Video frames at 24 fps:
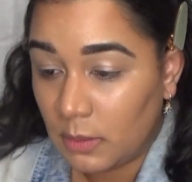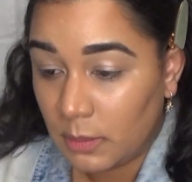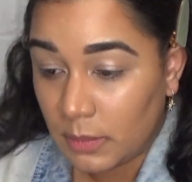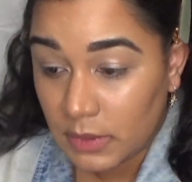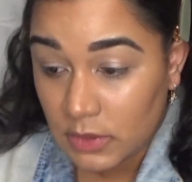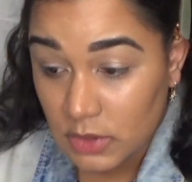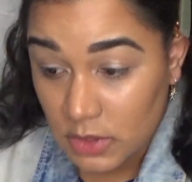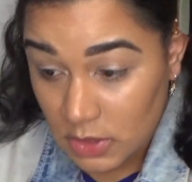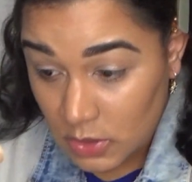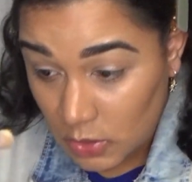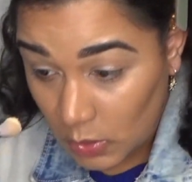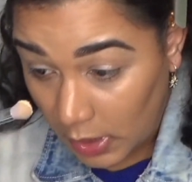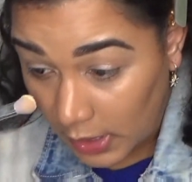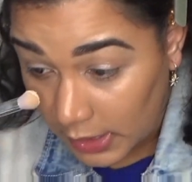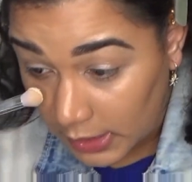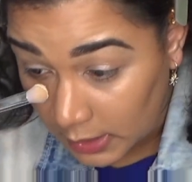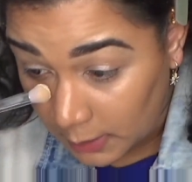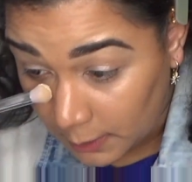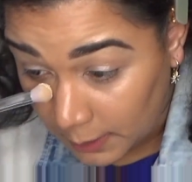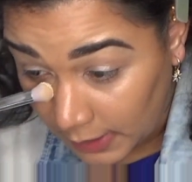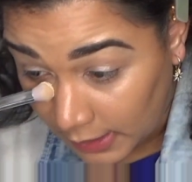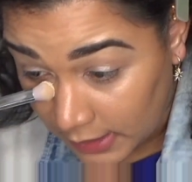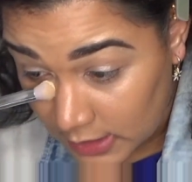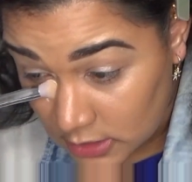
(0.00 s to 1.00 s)
Just go ahead and
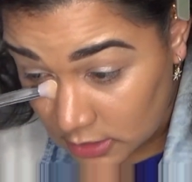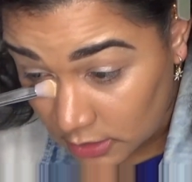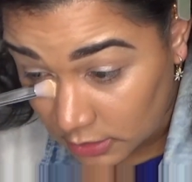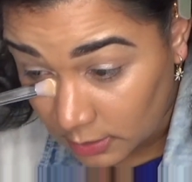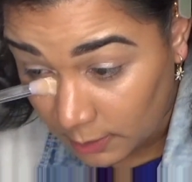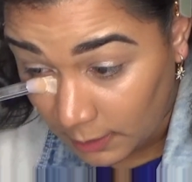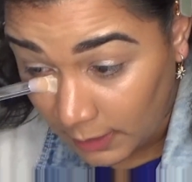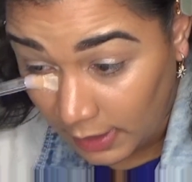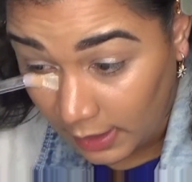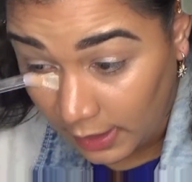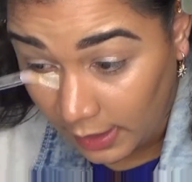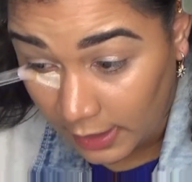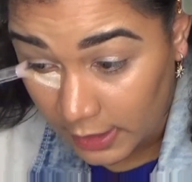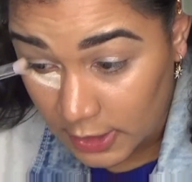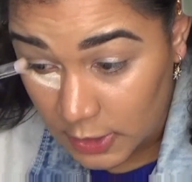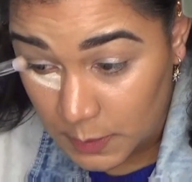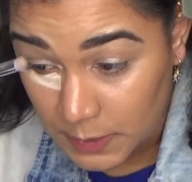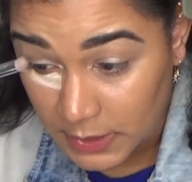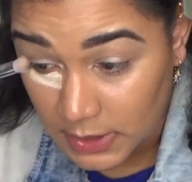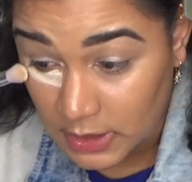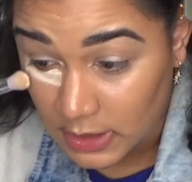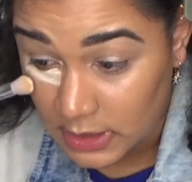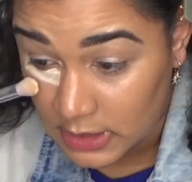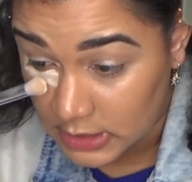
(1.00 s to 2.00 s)
apply this under my eyes,
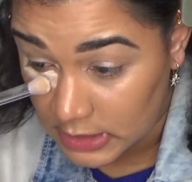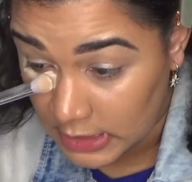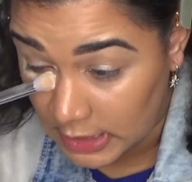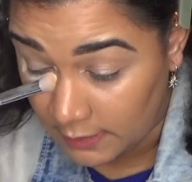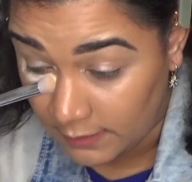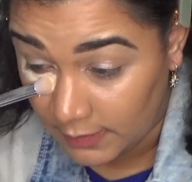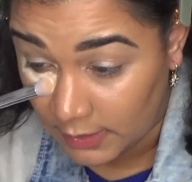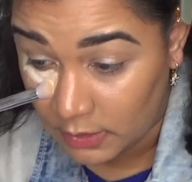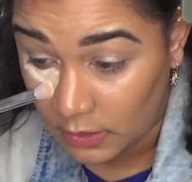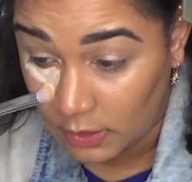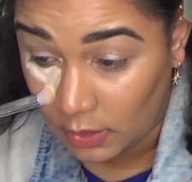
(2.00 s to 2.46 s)
because even